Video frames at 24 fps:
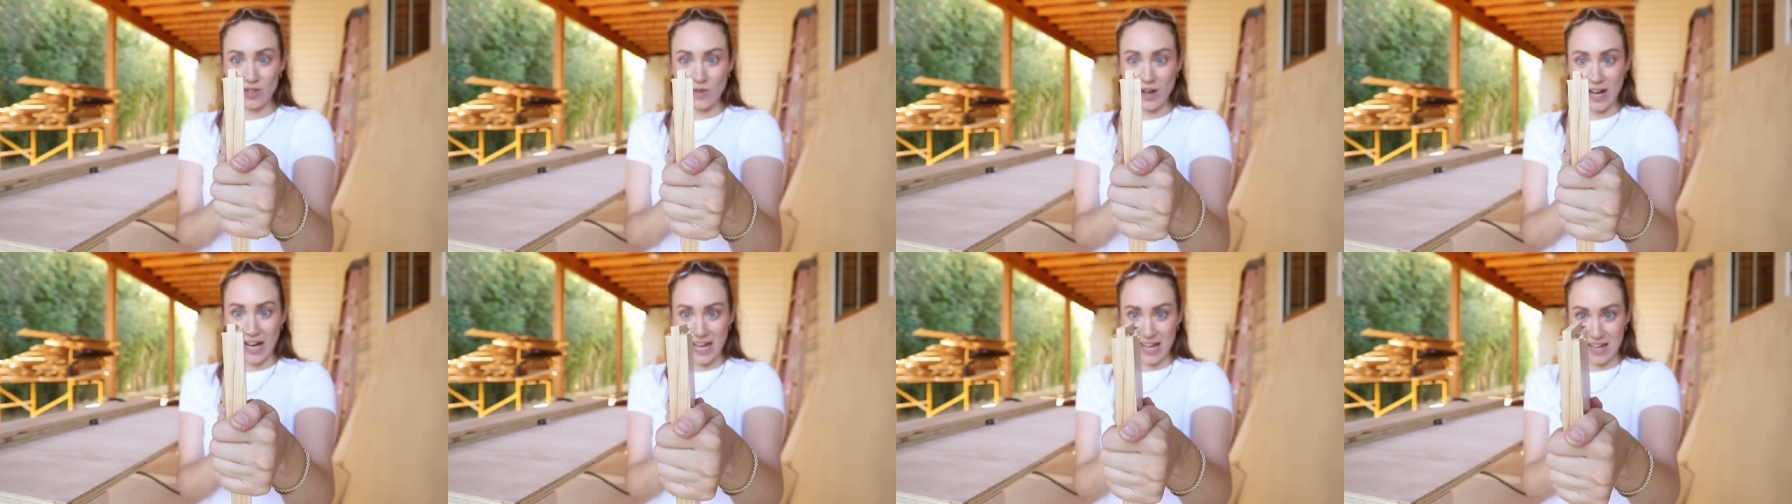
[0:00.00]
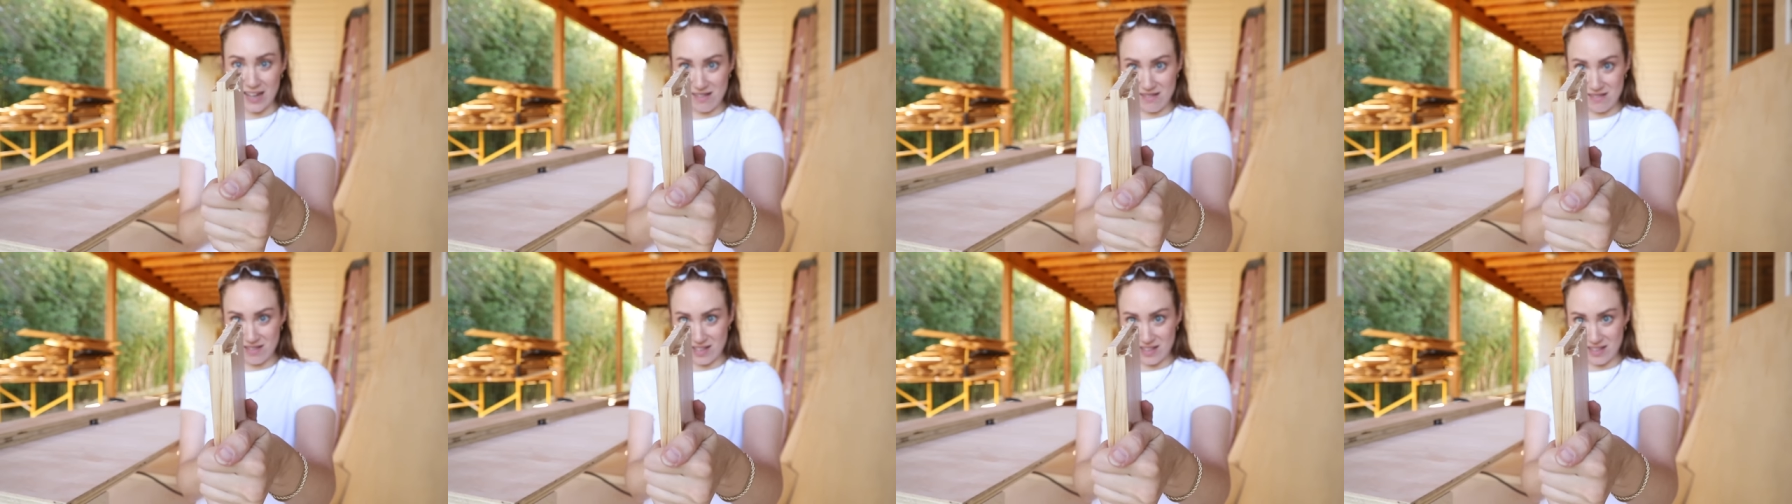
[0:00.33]
you
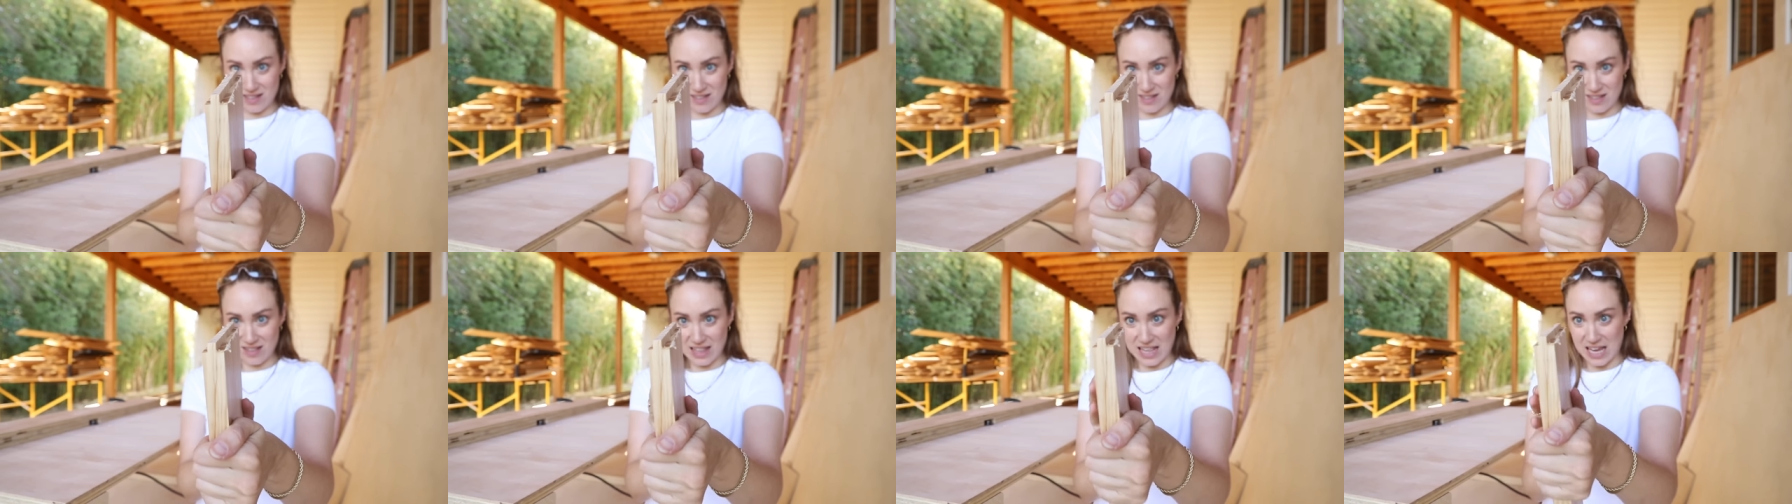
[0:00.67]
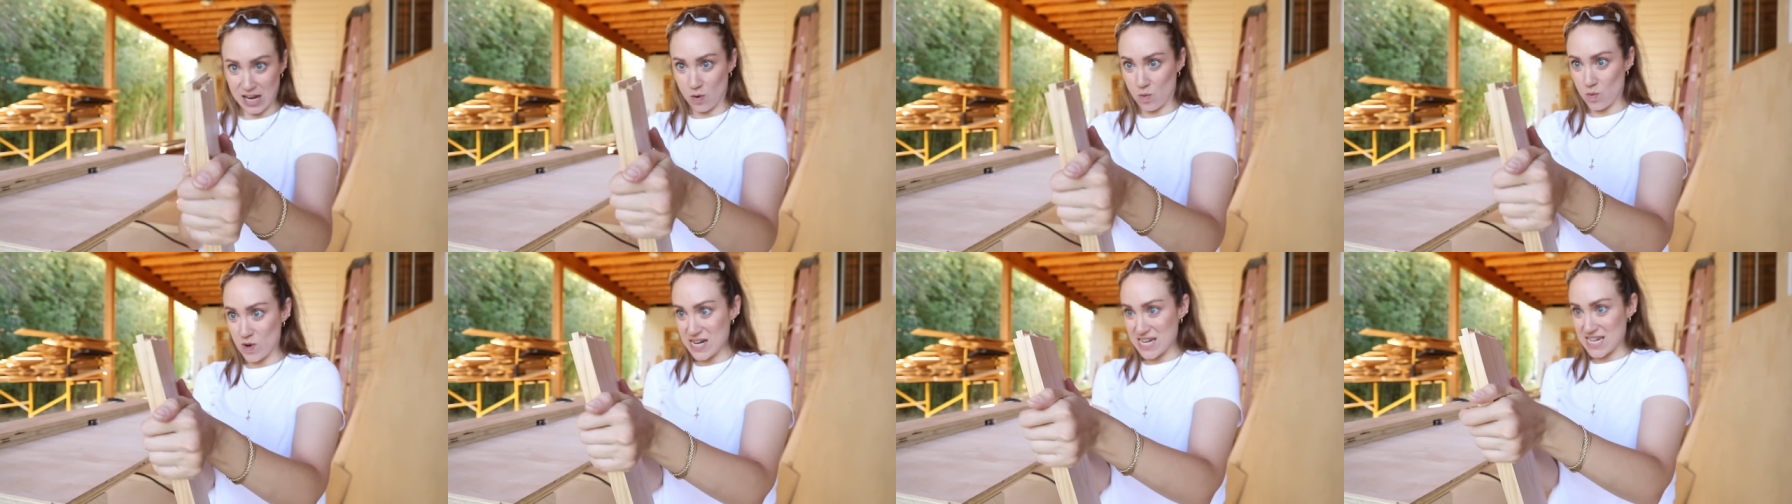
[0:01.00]
guys.
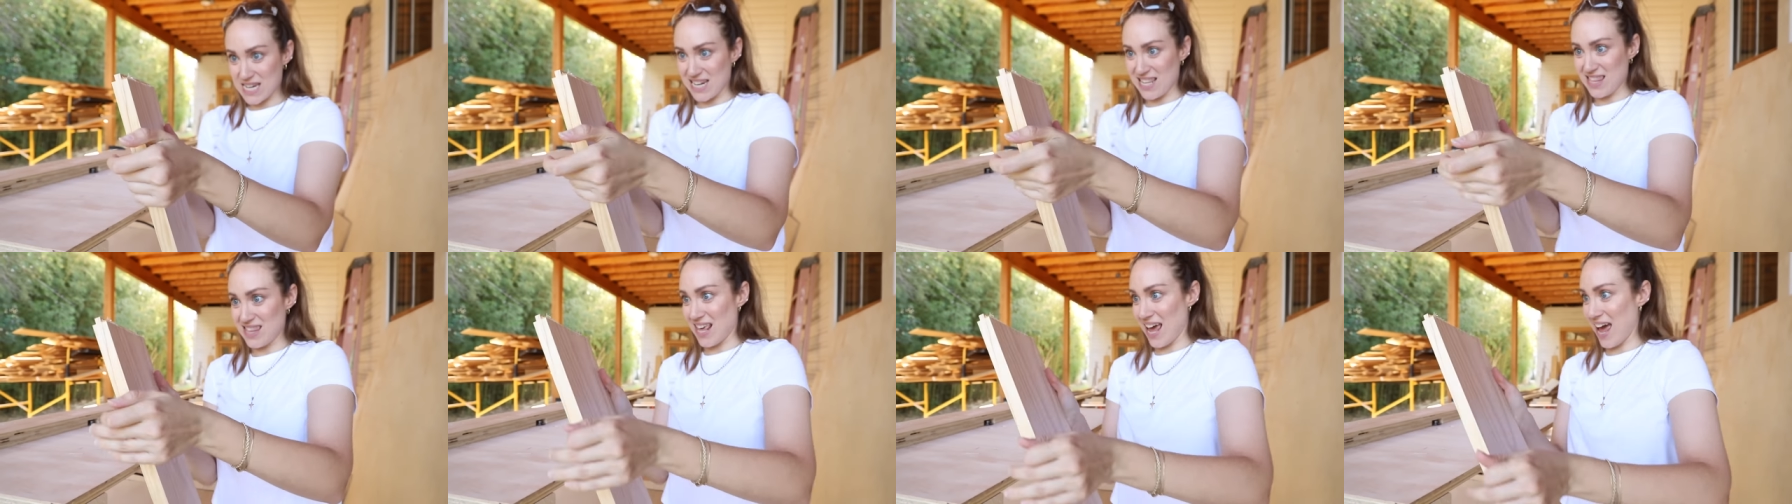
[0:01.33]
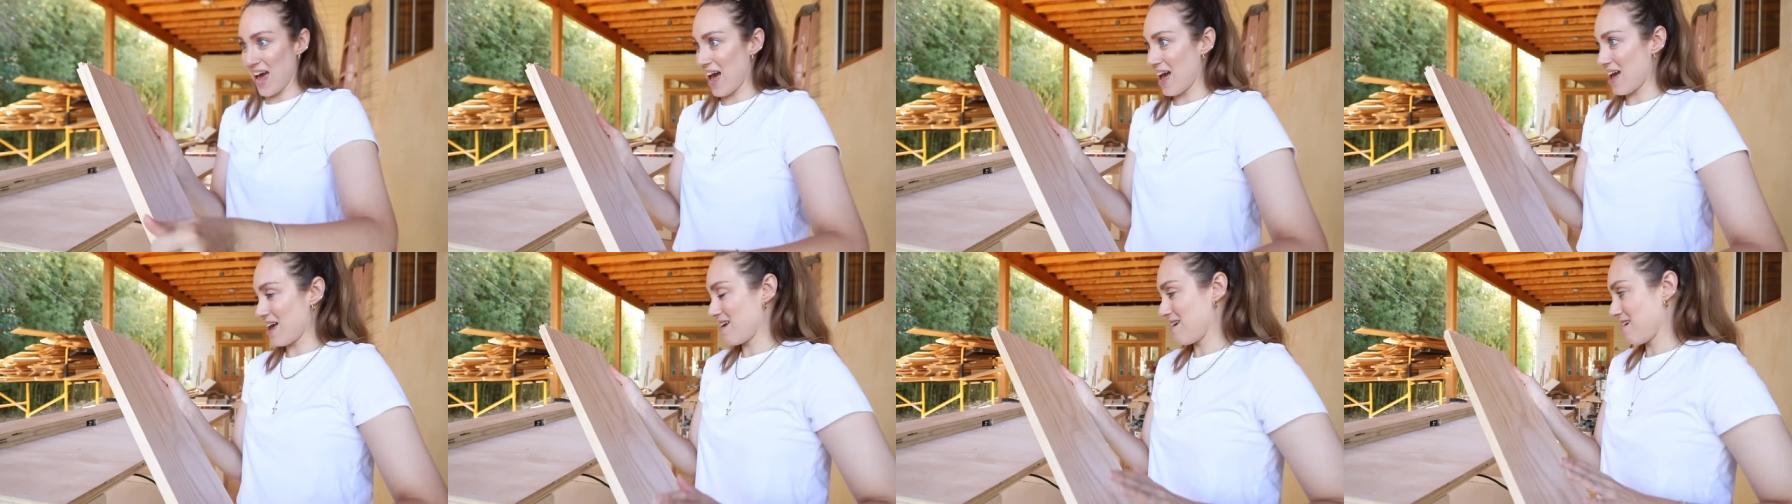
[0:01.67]
Like we did
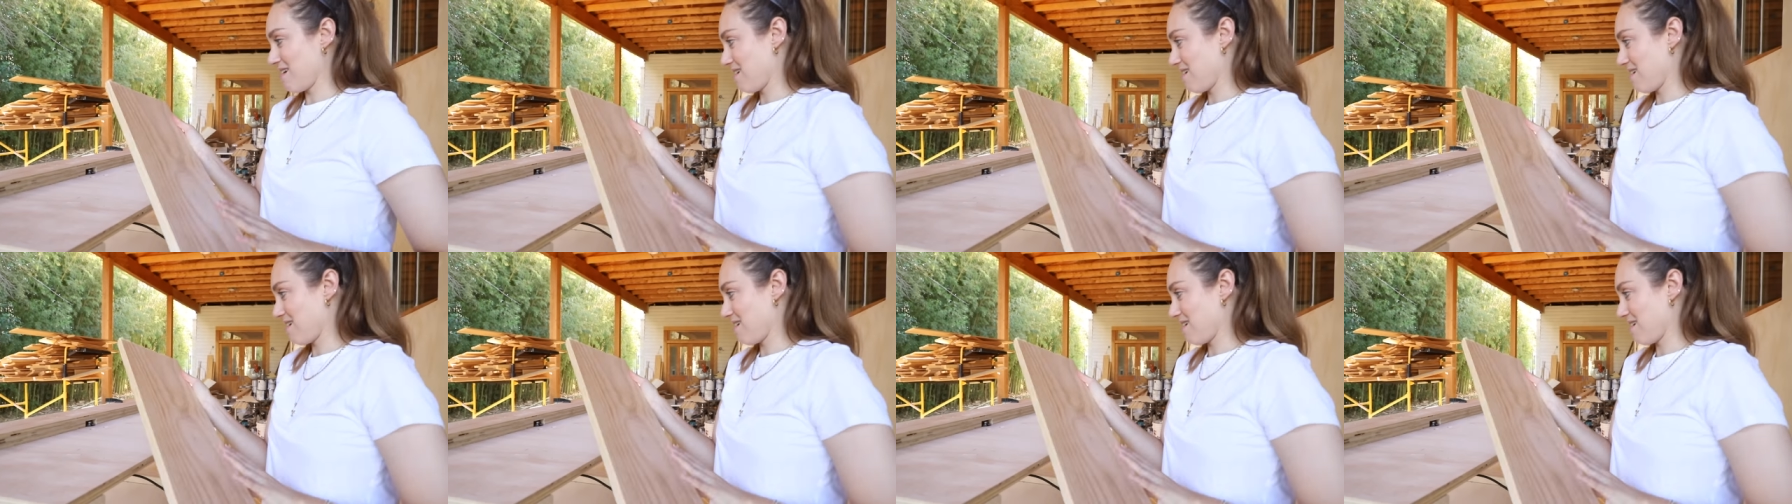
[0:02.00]
that.